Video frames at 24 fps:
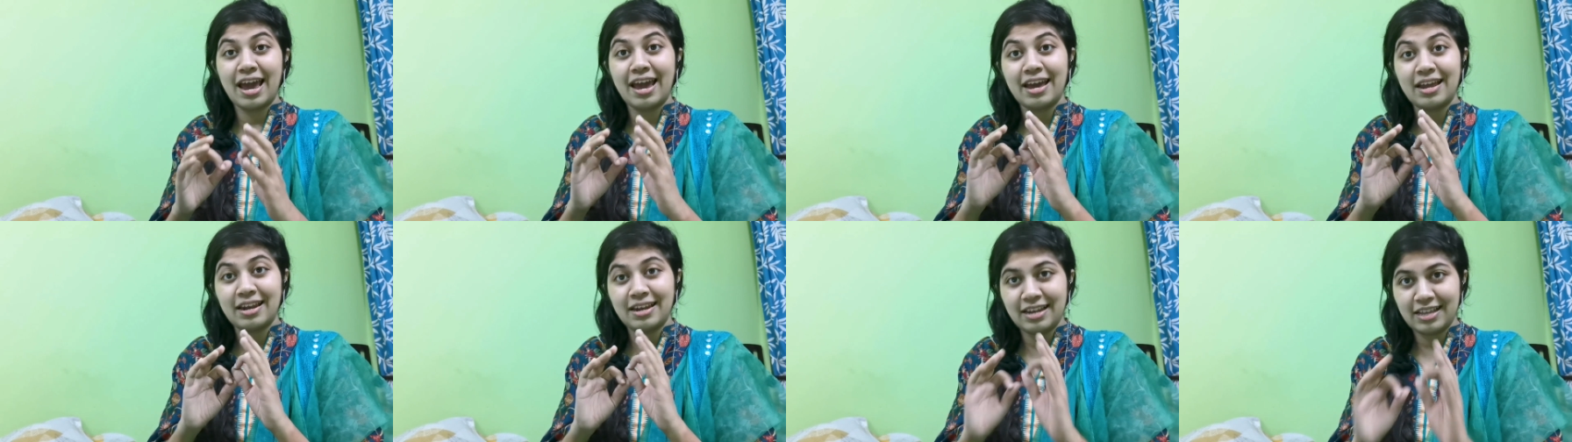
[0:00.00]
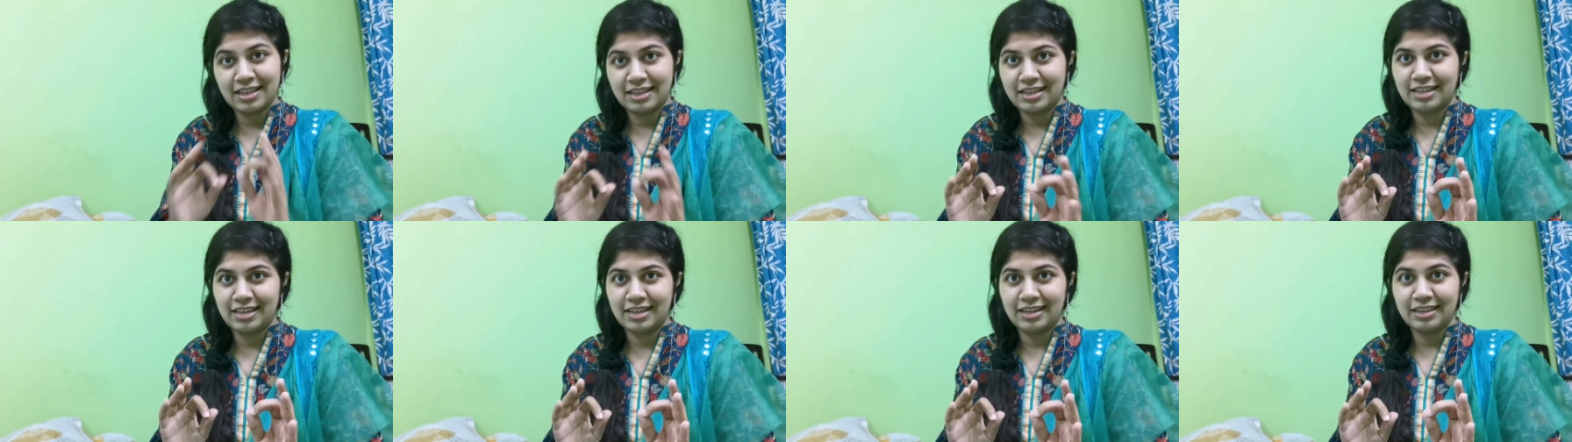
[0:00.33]

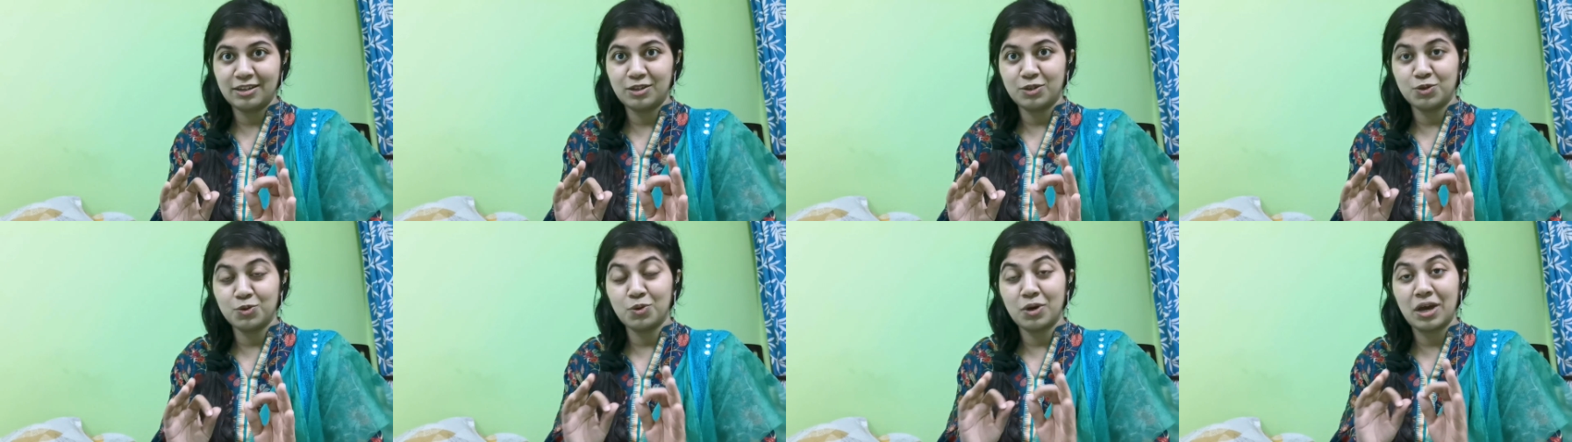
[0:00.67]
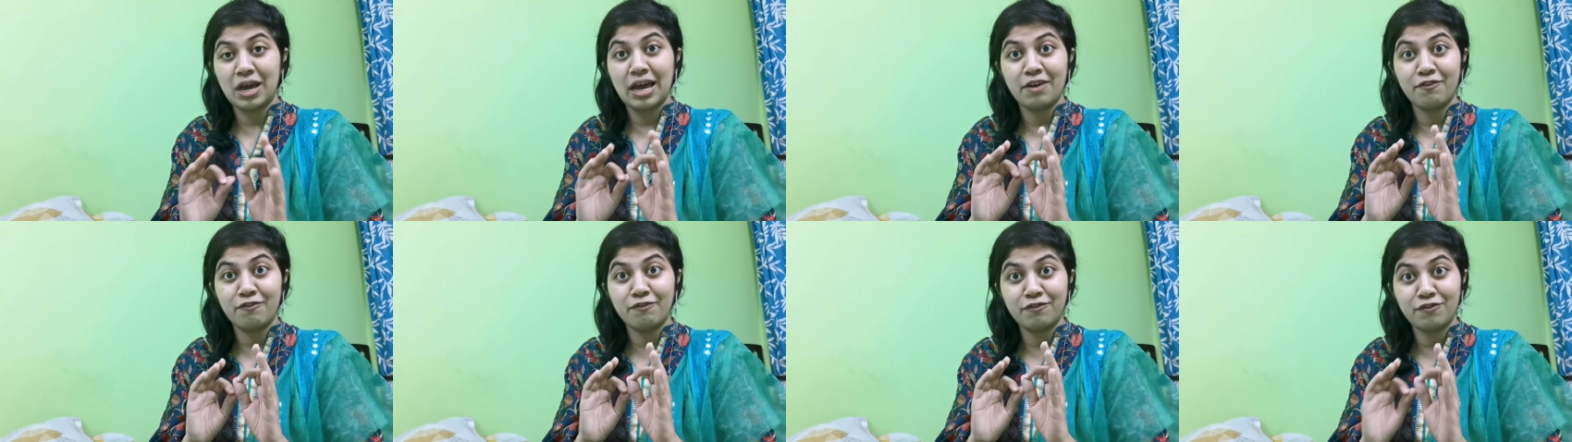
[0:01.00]
anything, do
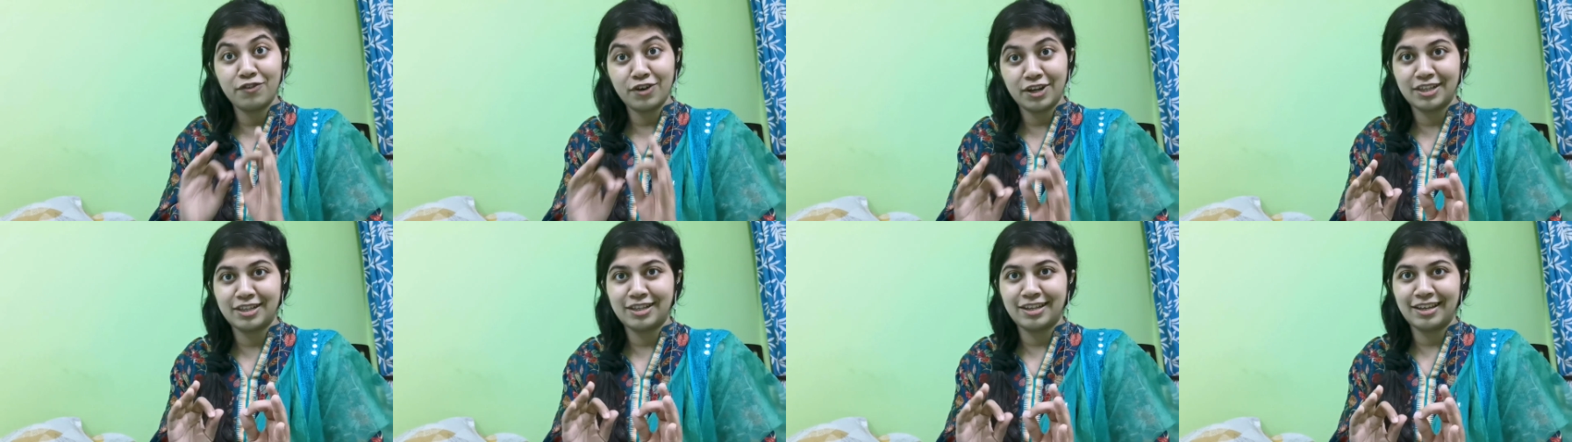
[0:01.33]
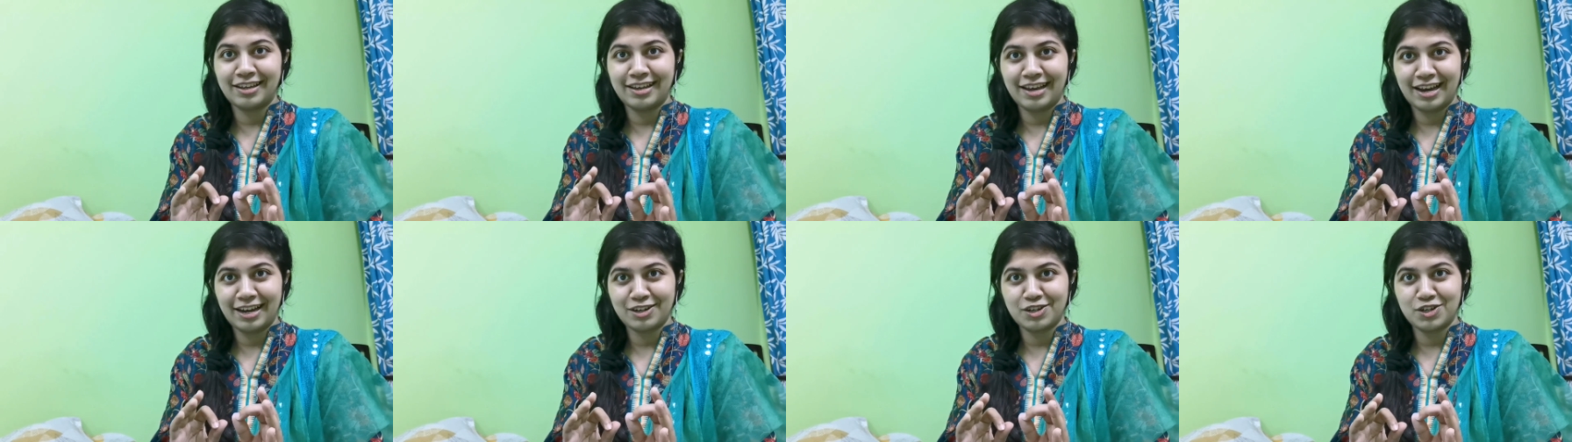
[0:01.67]

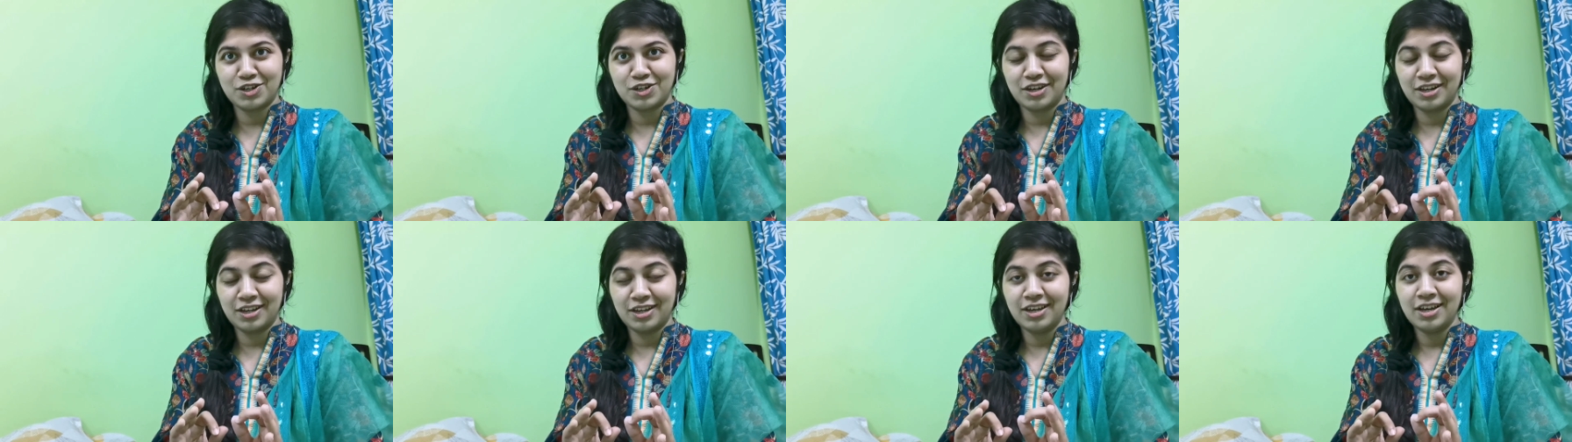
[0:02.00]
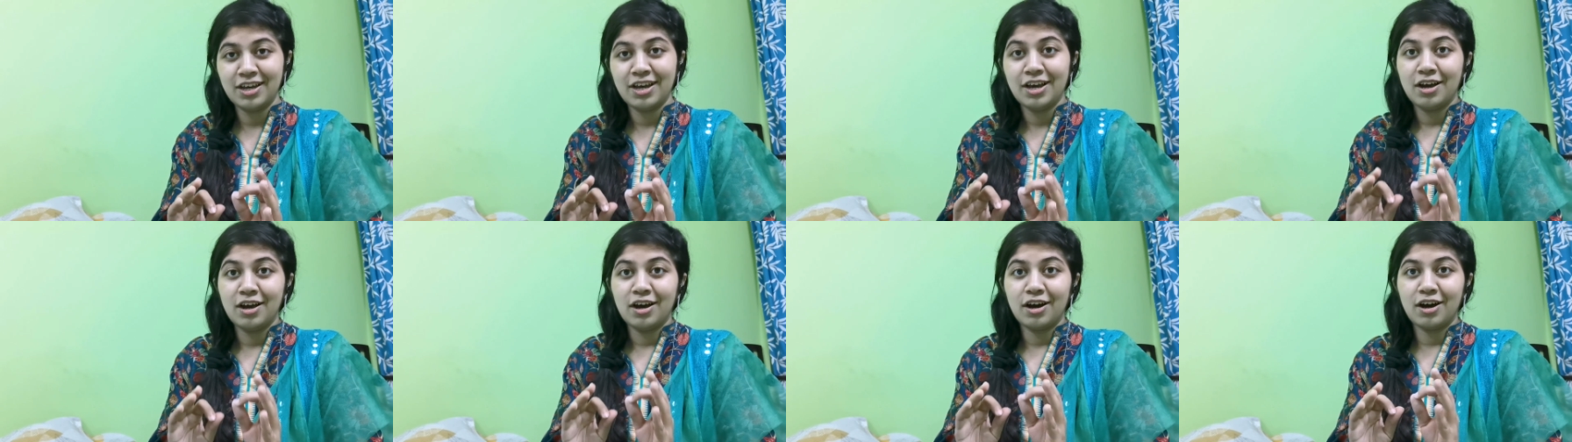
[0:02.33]
everything
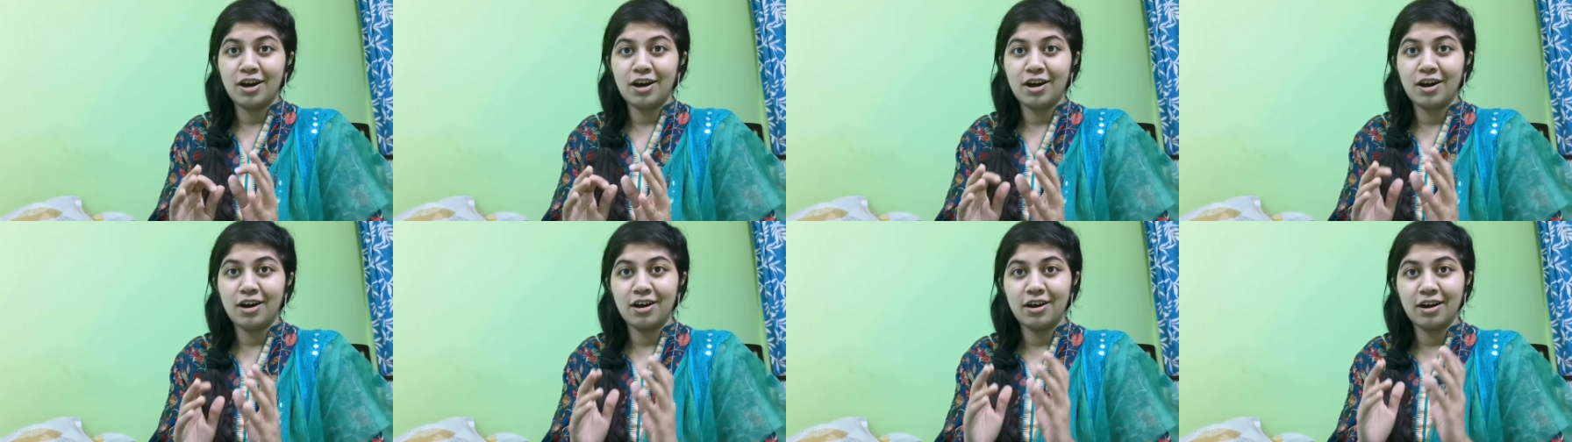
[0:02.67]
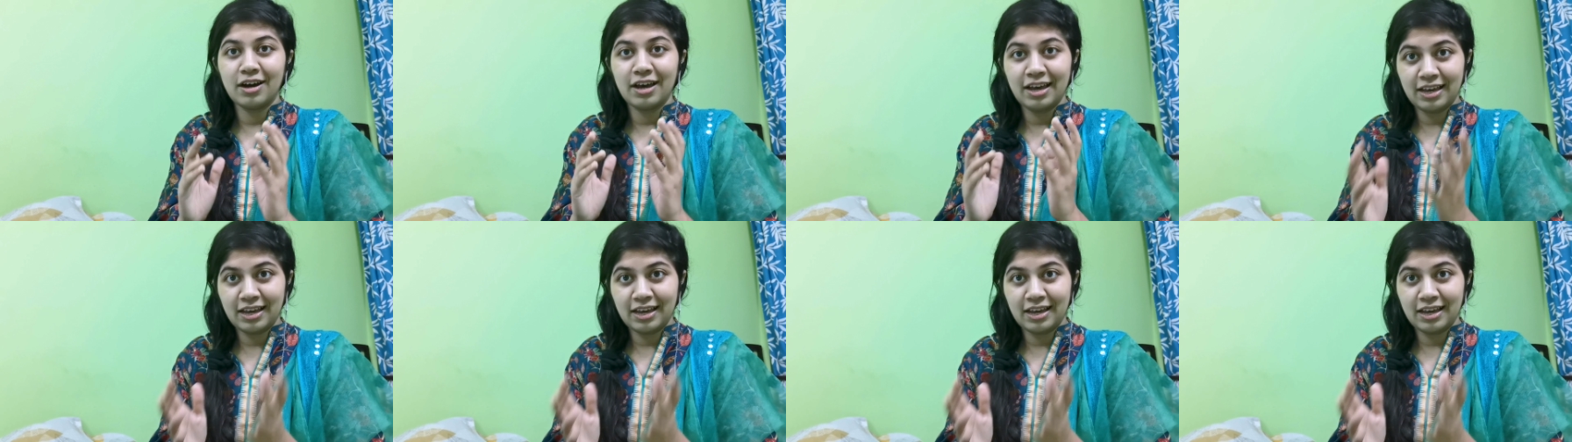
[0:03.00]
actually uh,